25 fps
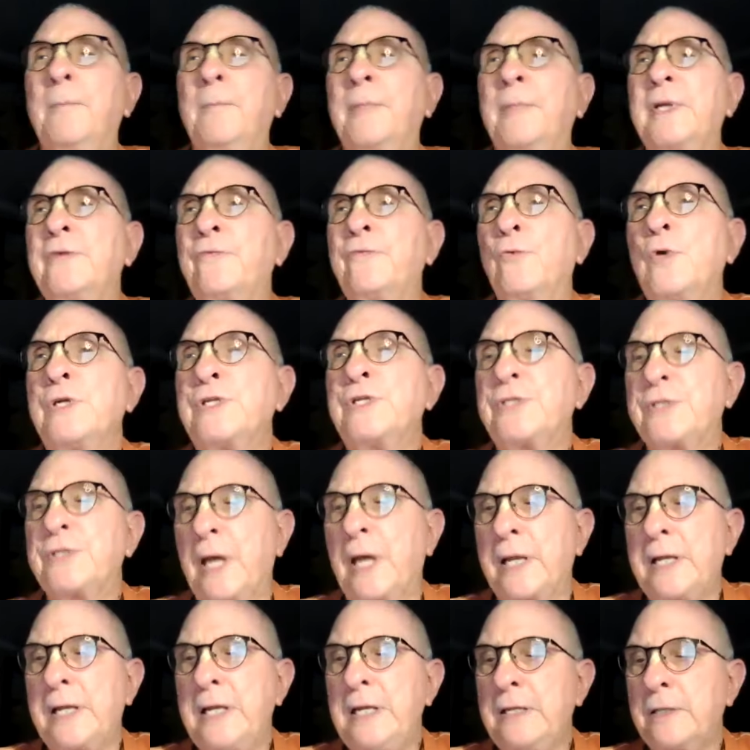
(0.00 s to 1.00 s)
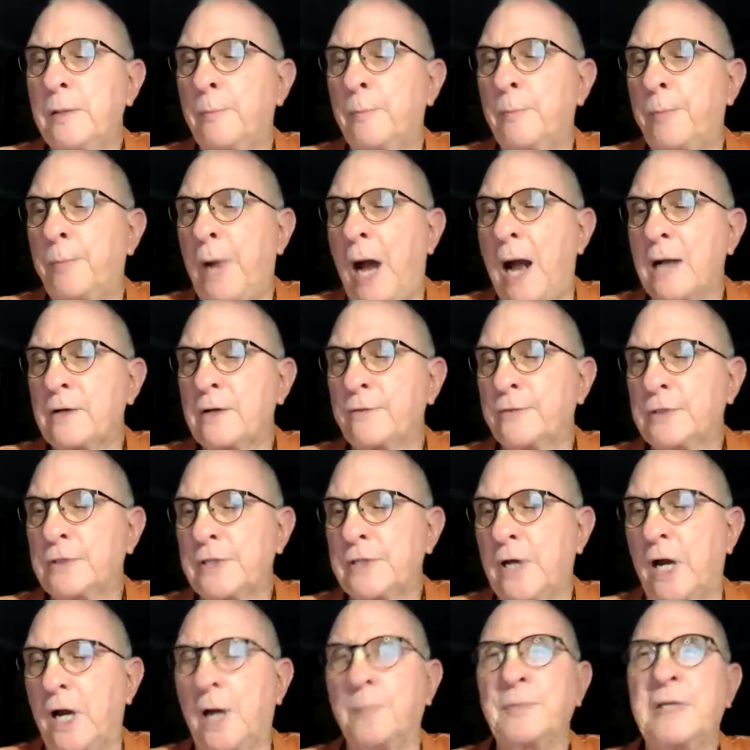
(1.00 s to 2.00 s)
but if we study the
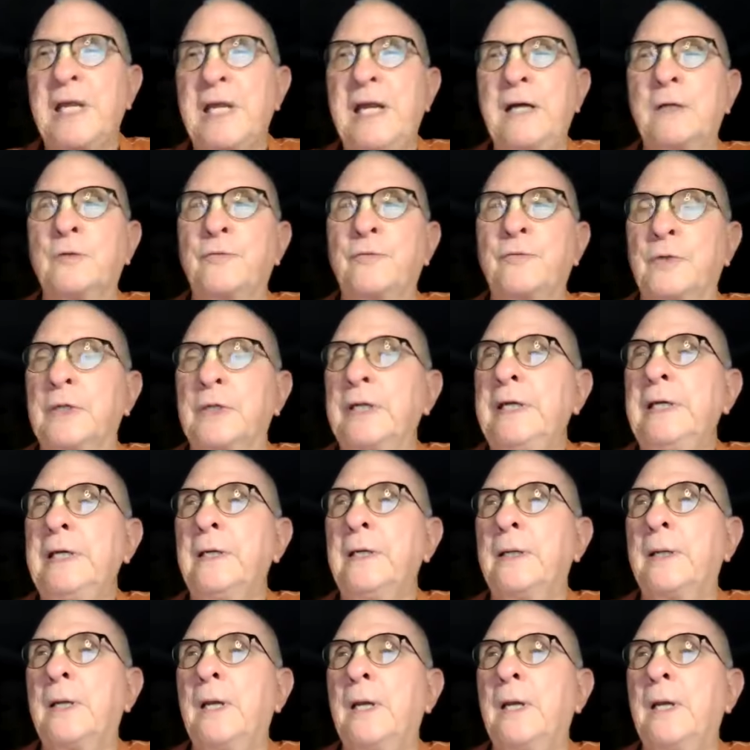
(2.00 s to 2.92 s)
Bhagavatam carefully,